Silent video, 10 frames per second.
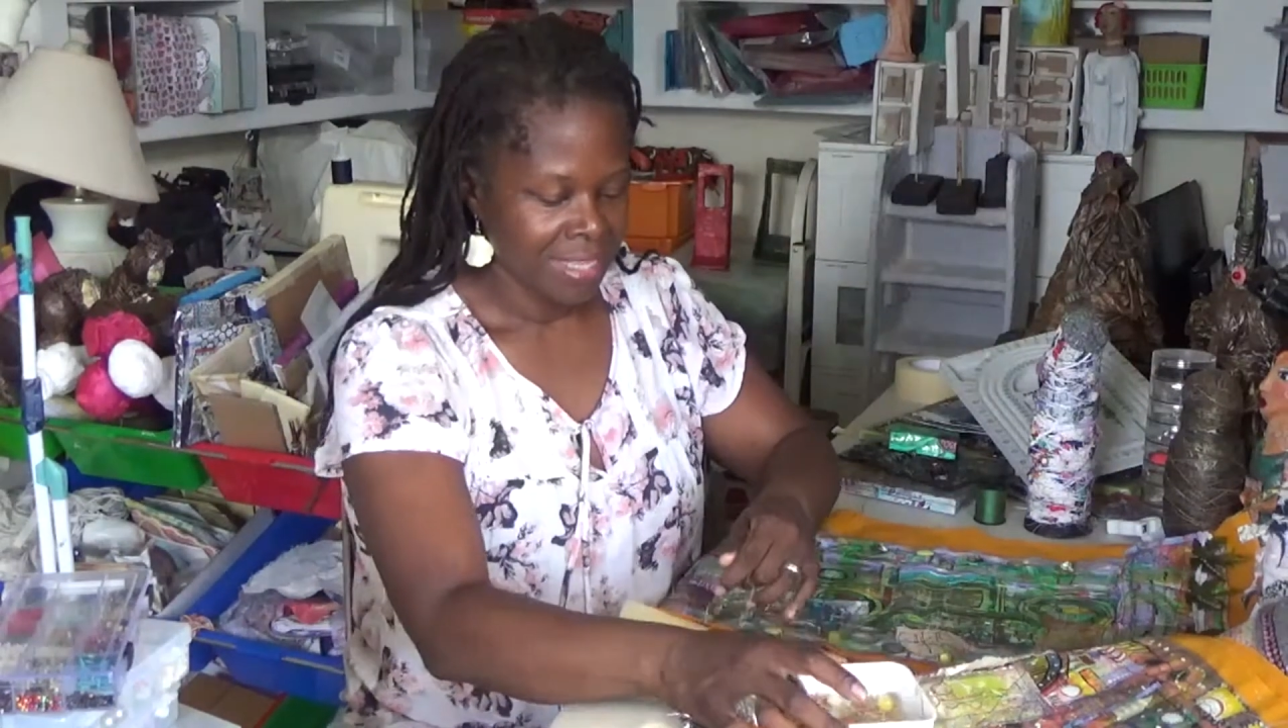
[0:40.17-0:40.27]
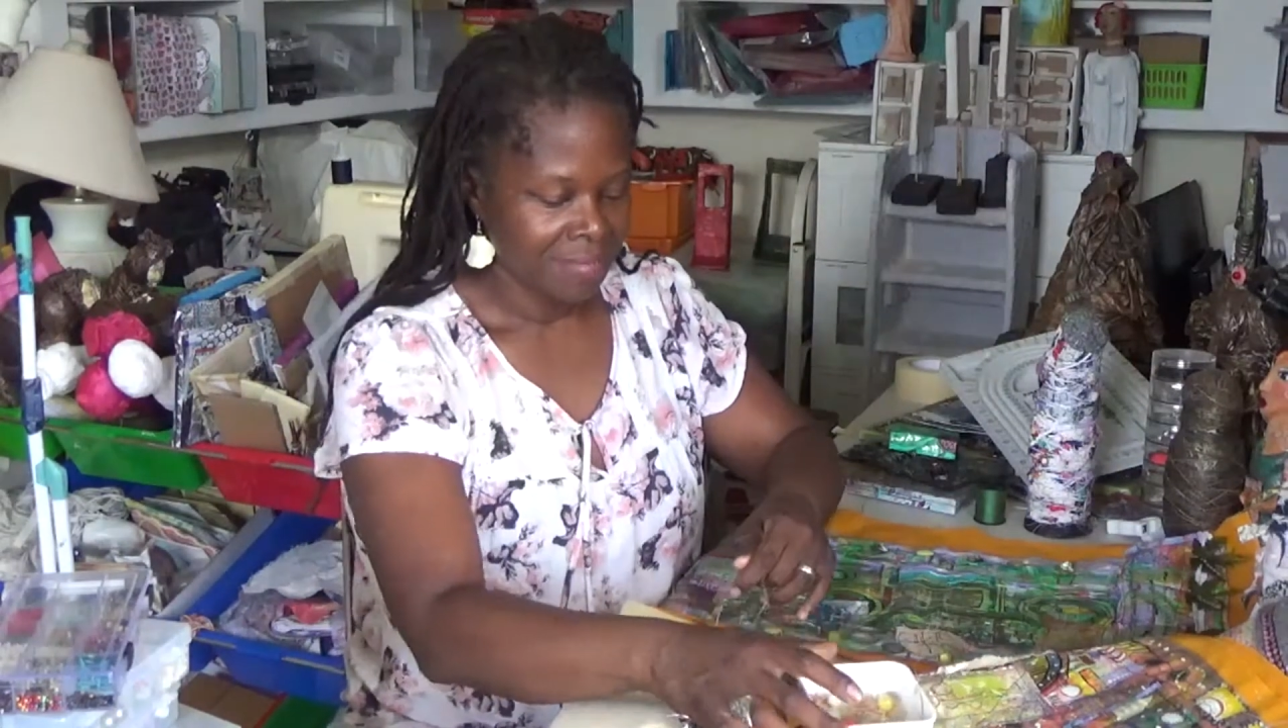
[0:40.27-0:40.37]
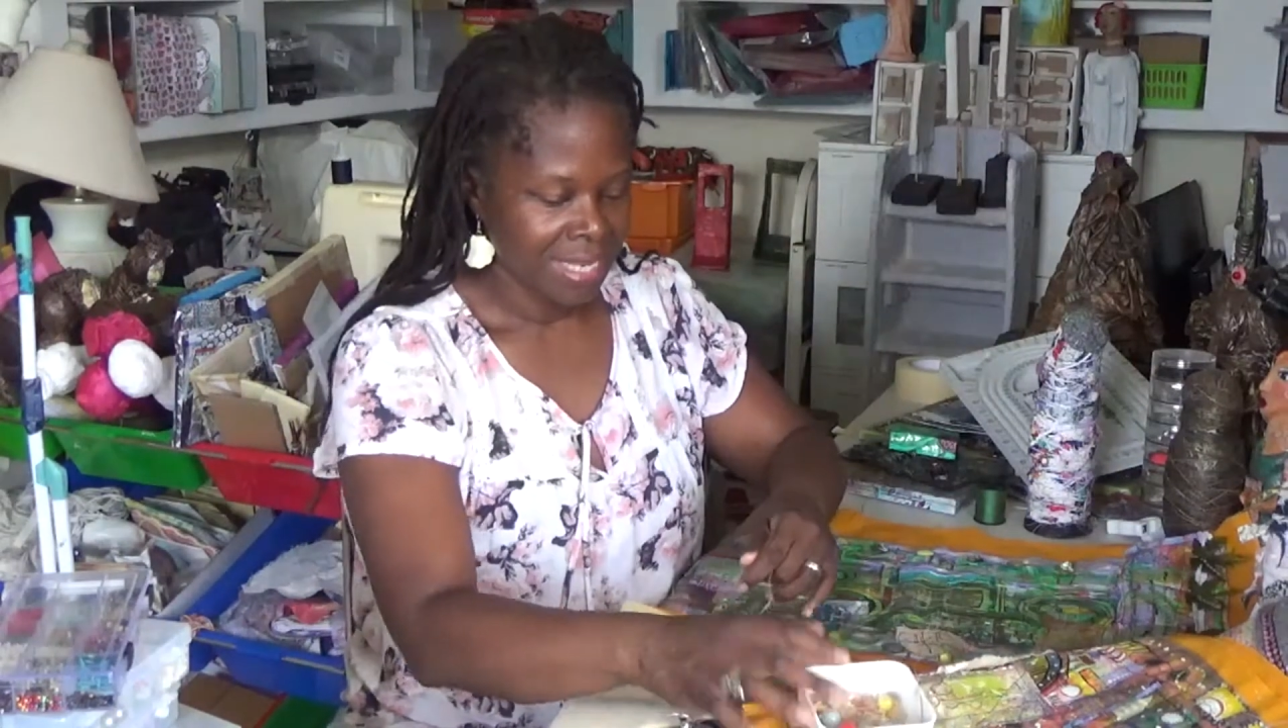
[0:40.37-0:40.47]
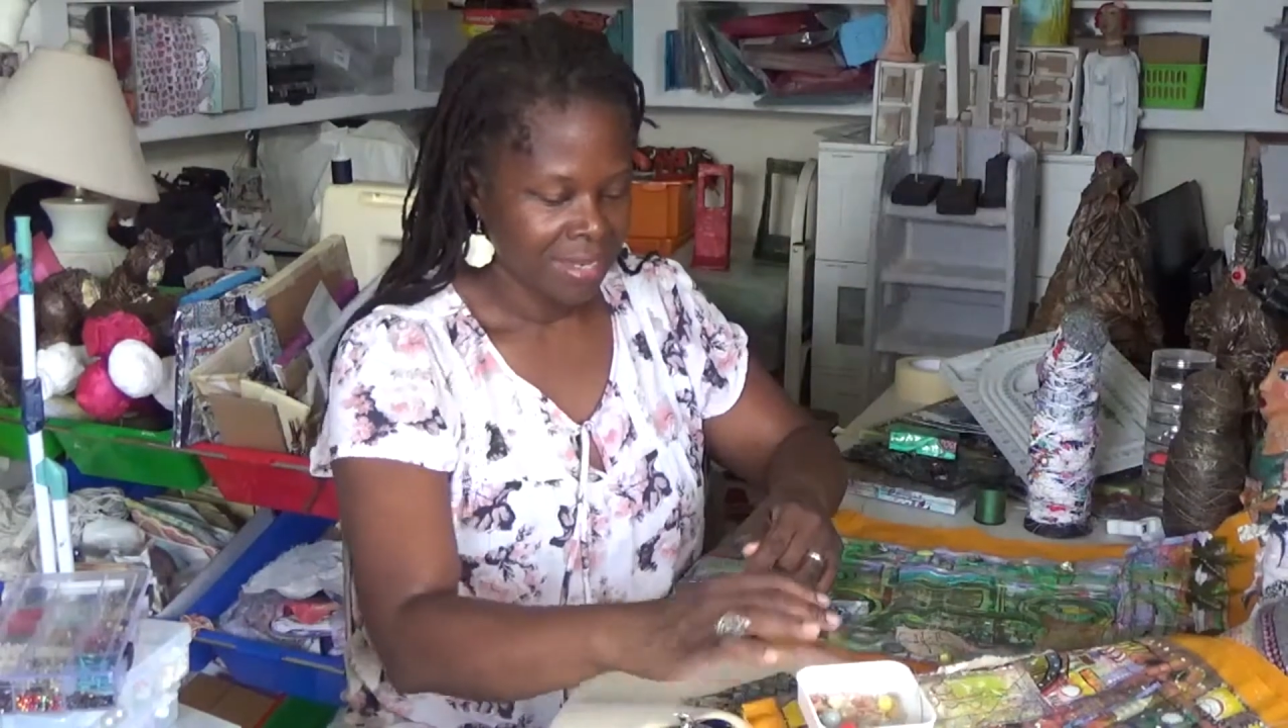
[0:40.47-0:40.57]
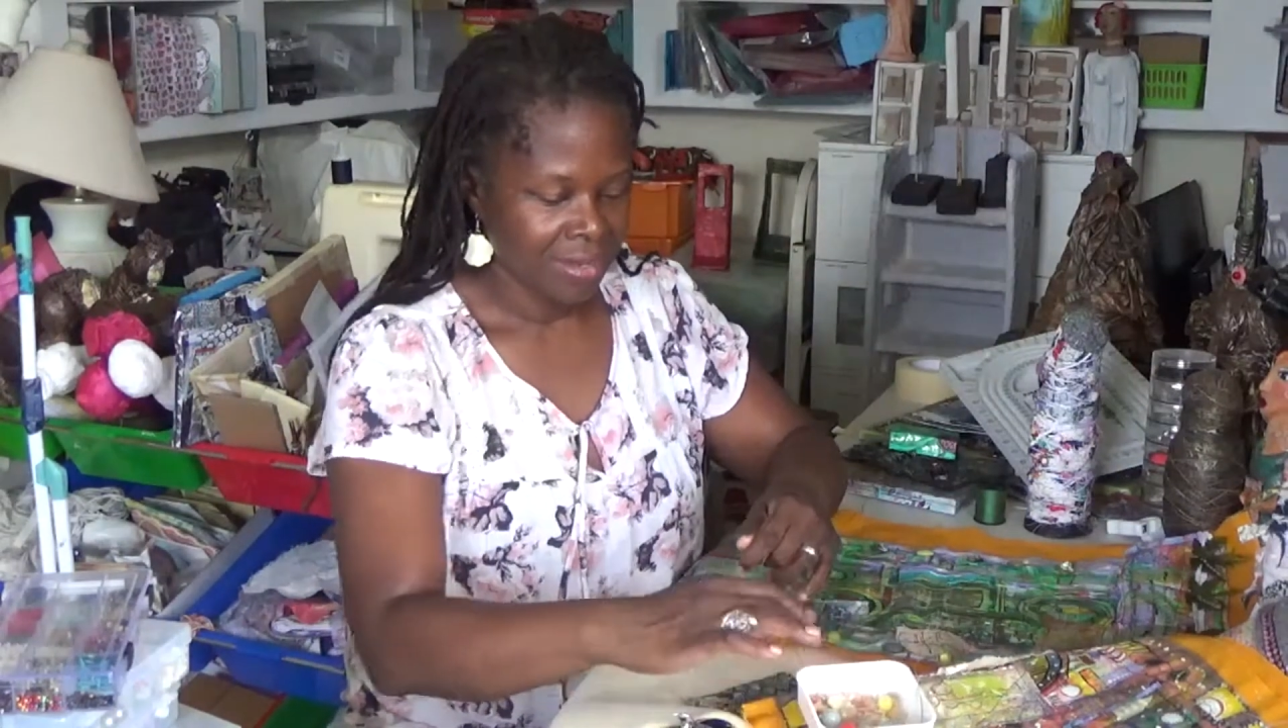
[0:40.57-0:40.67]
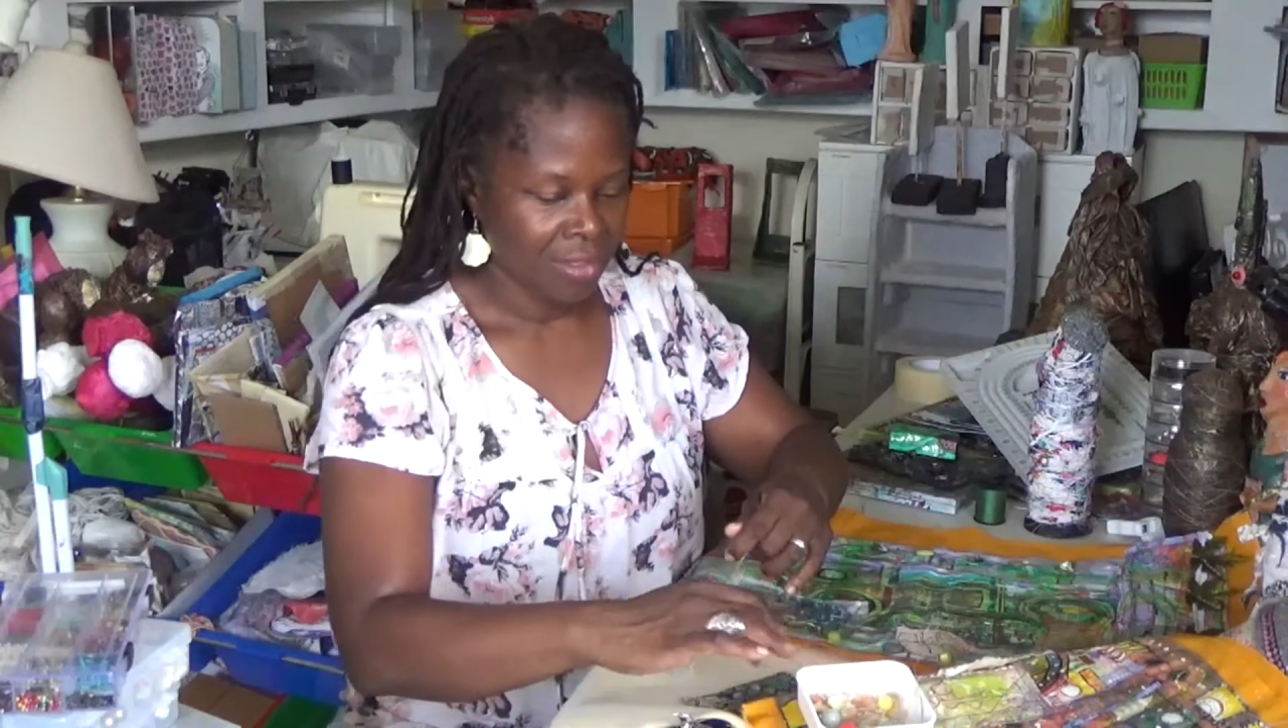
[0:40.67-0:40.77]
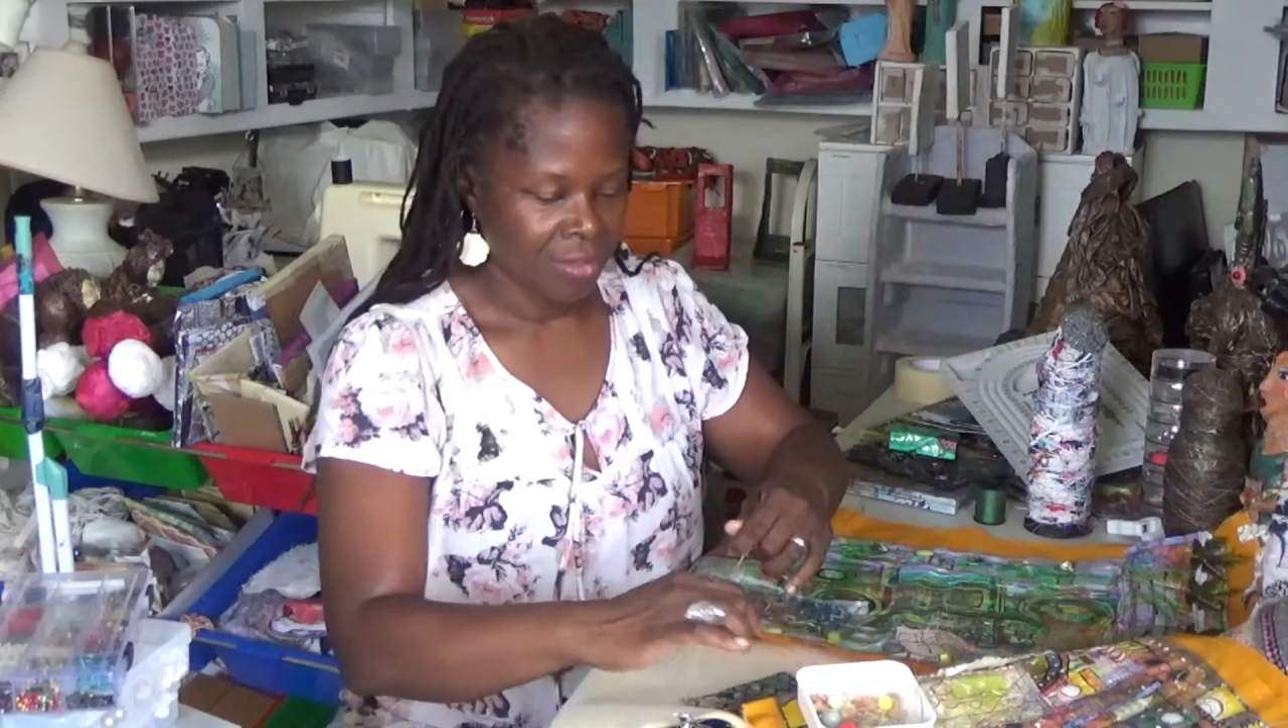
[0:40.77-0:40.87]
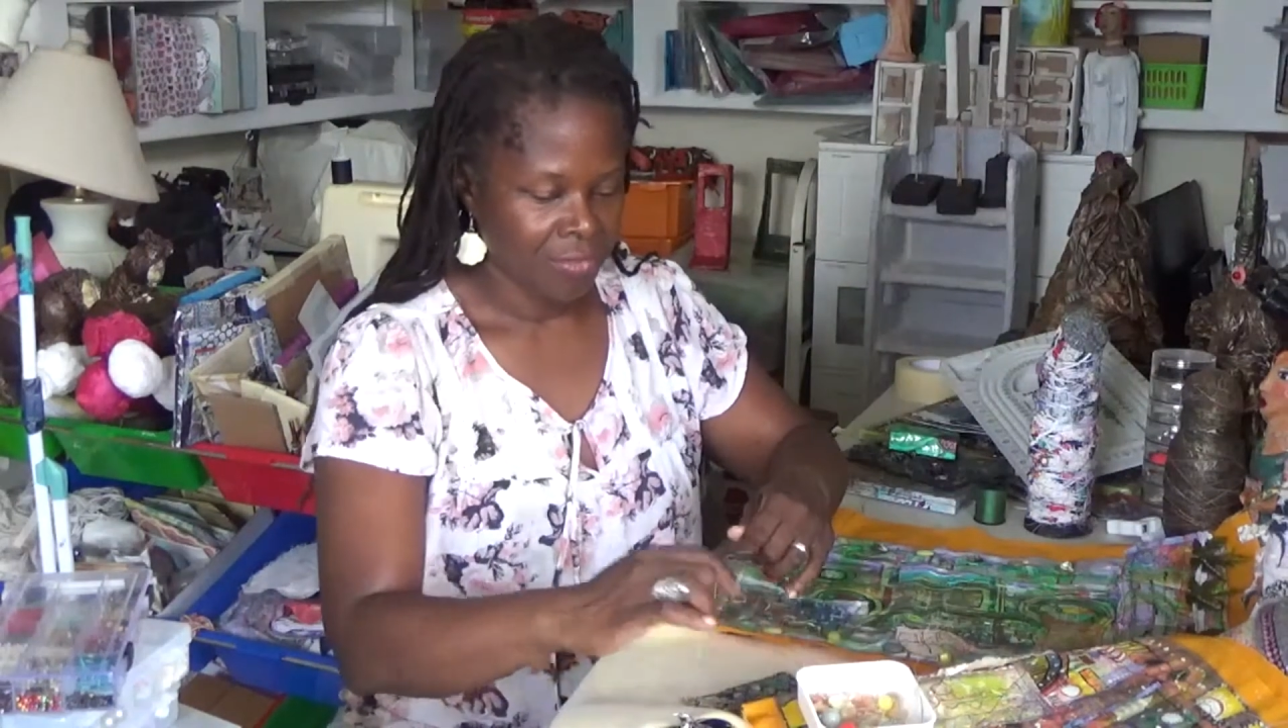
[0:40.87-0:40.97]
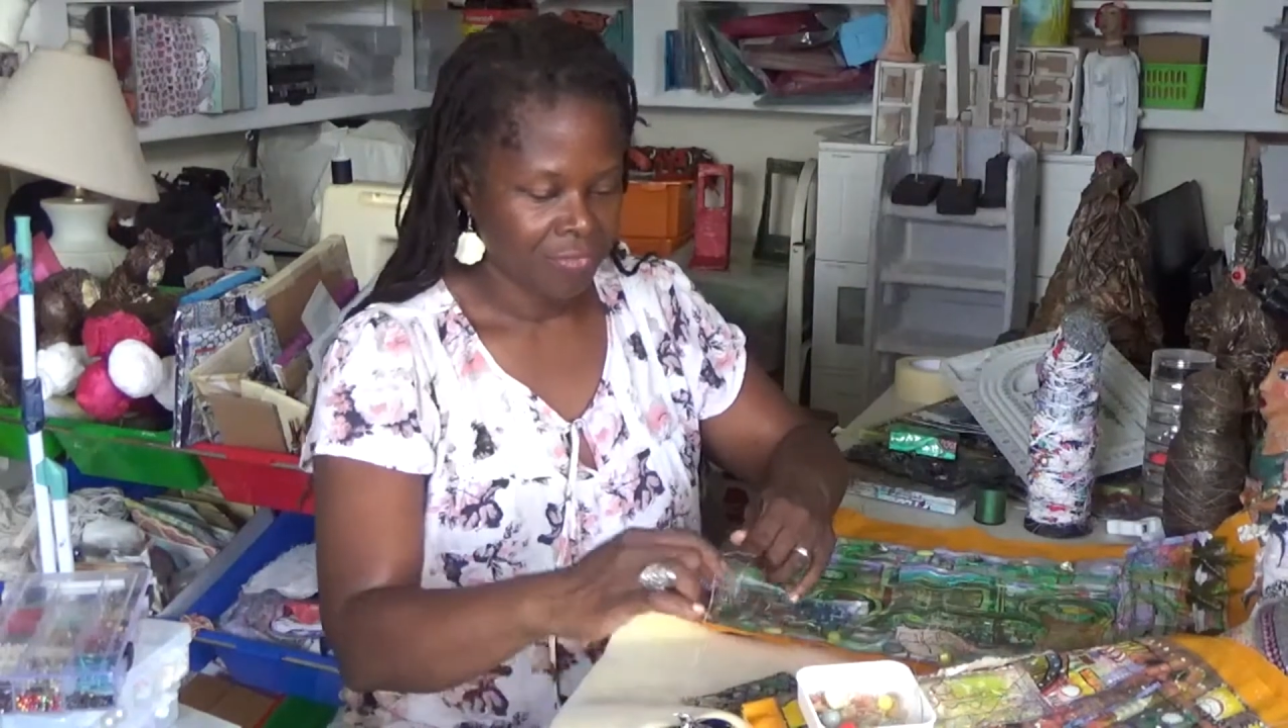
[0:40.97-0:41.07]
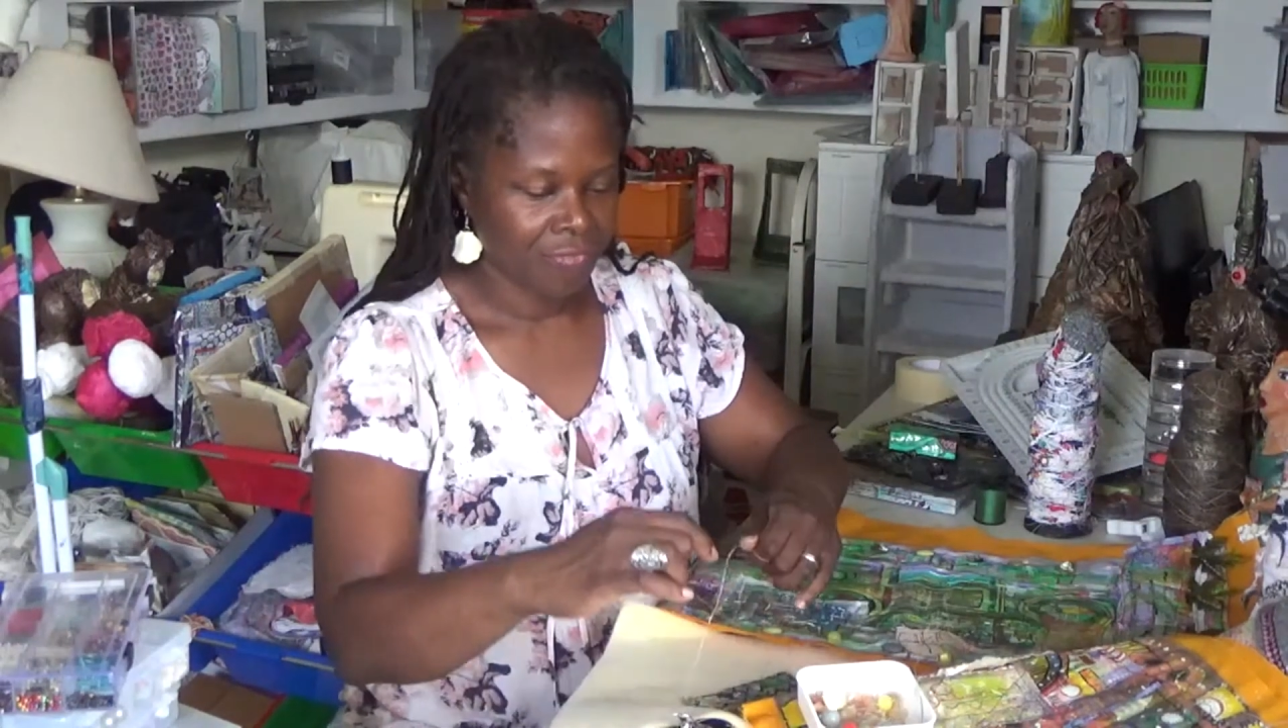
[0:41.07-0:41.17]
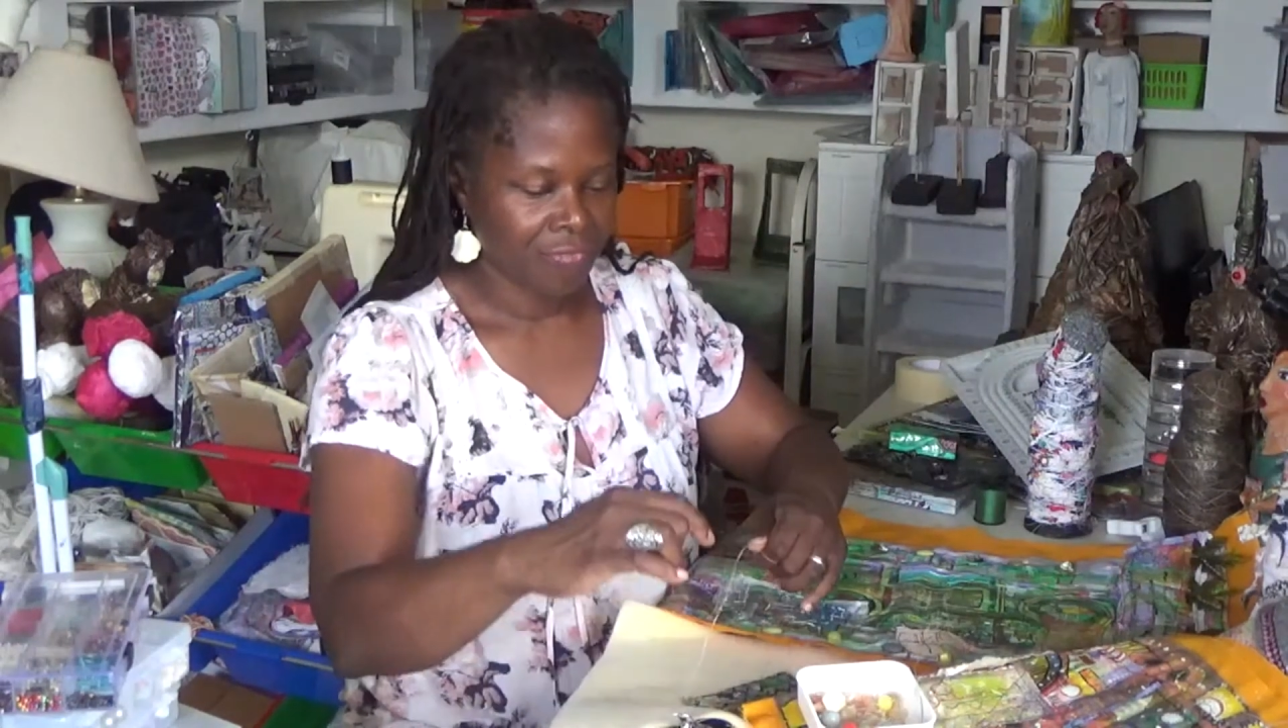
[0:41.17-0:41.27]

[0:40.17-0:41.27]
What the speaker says: the middle of